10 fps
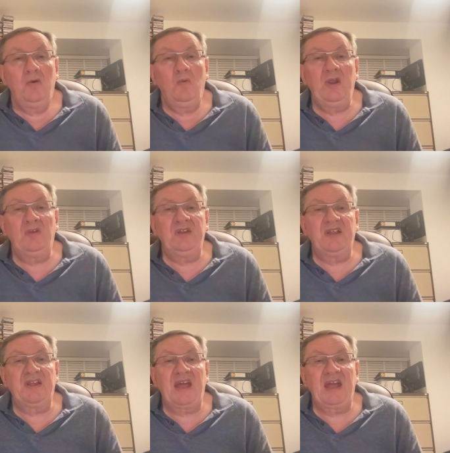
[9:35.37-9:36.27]
We, on the
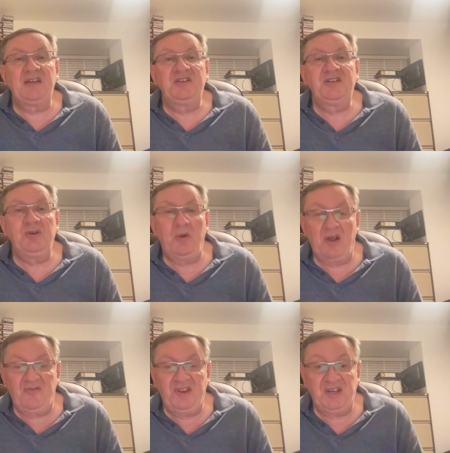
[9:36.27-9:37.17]
other hand, do
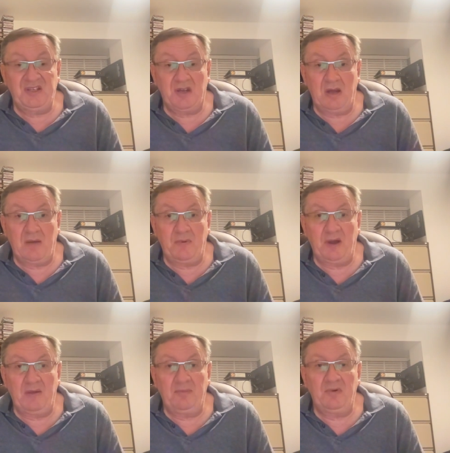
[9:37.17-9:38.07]
have the entire
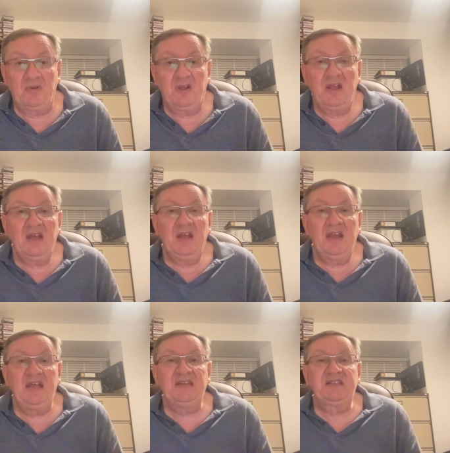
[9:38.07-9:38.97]
Bible.
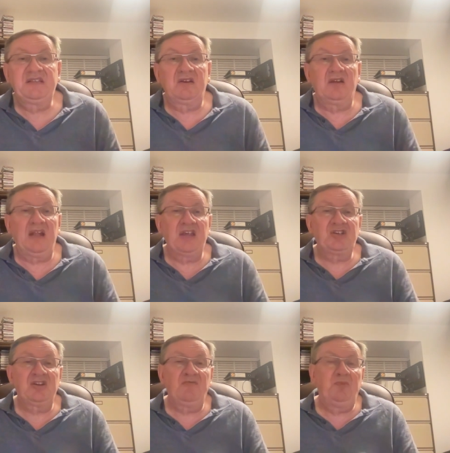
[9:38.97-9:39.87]
It's the
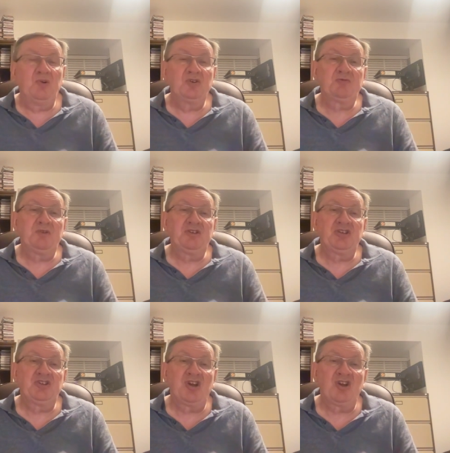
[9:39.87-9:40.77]
collection of books which
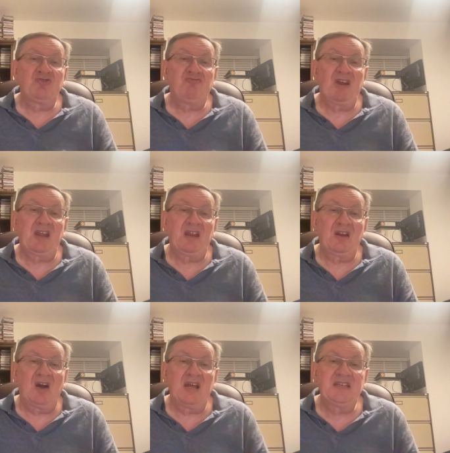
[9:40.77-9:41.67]
the Church
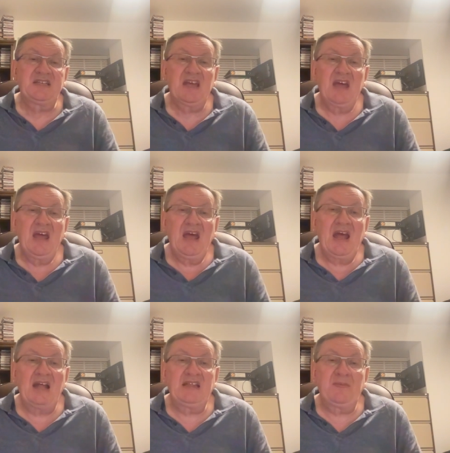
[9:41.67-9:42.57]
recognized
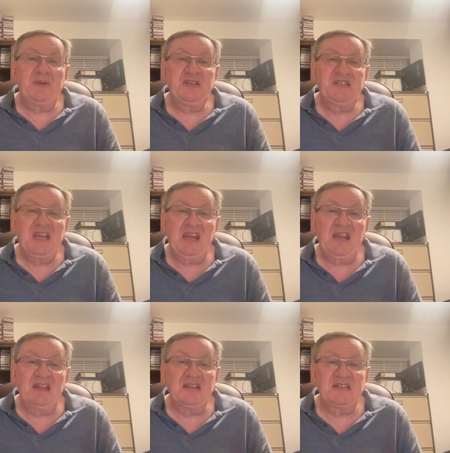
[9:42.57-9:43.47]
had the
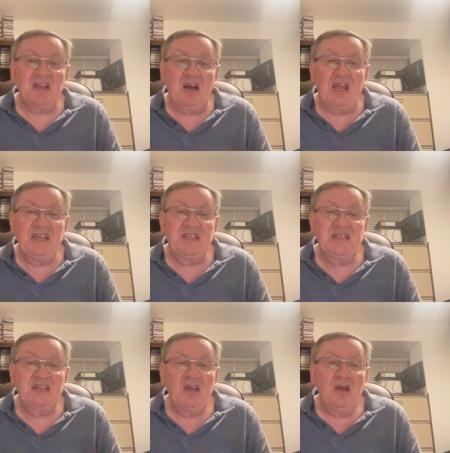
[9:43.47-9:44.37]
particular
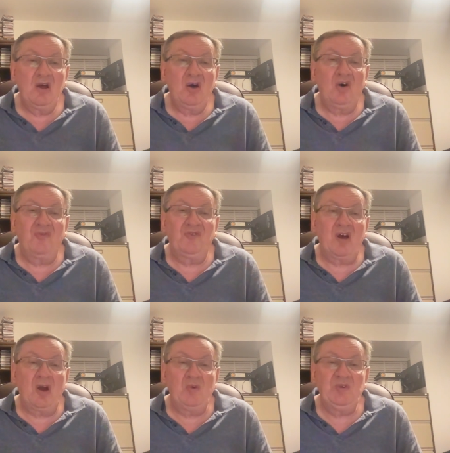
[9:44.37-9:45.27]
signs of the
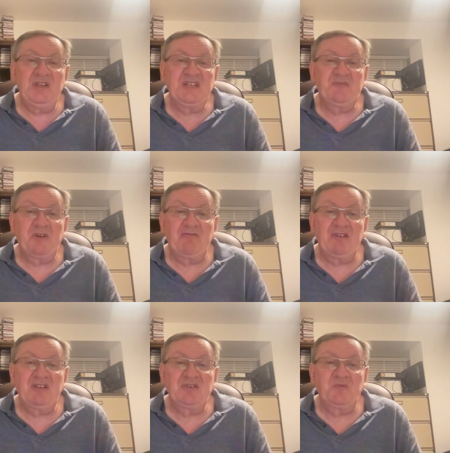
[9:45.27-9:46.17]
Holy
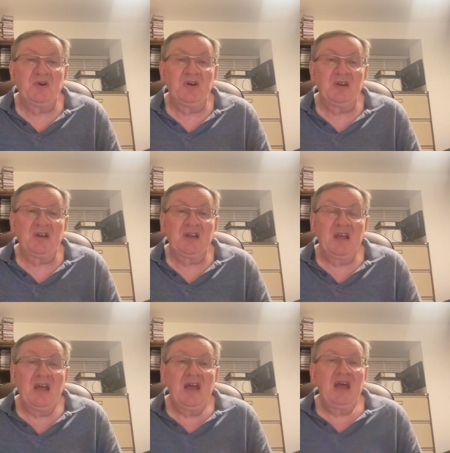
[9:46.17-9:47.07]
Spirit's work,
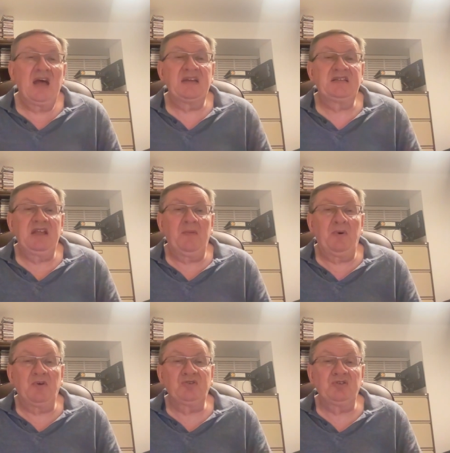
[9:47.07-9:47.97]
as the
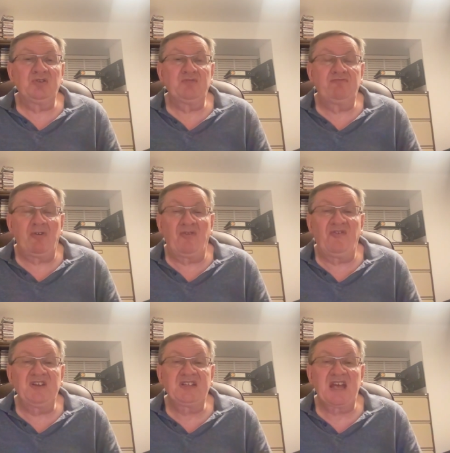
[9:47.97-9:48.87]
apostles,
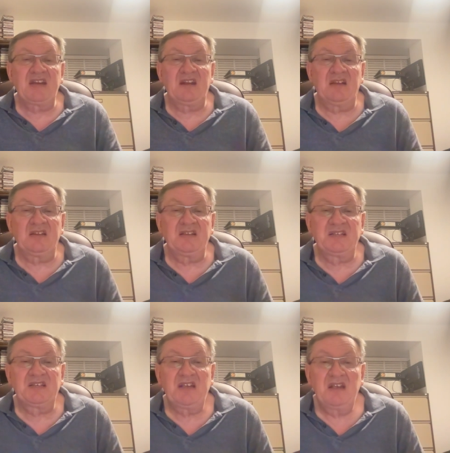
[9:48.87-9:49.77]
prophets, and
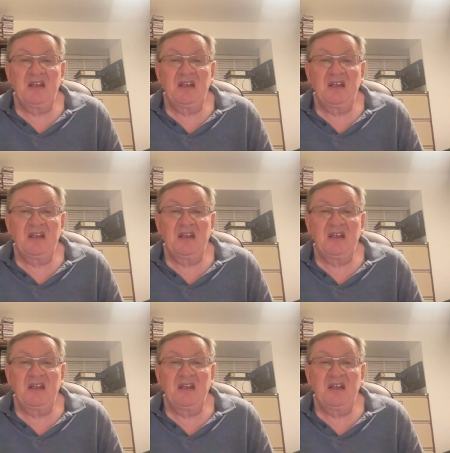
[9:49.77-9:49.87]
others